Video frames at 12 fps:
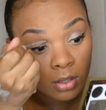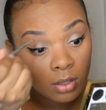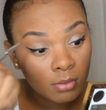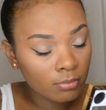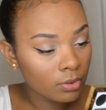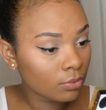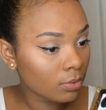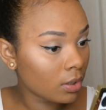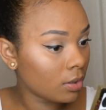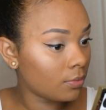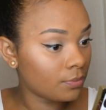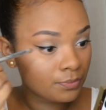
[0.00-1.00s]
And boom,
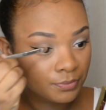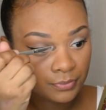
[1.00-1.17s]
girl.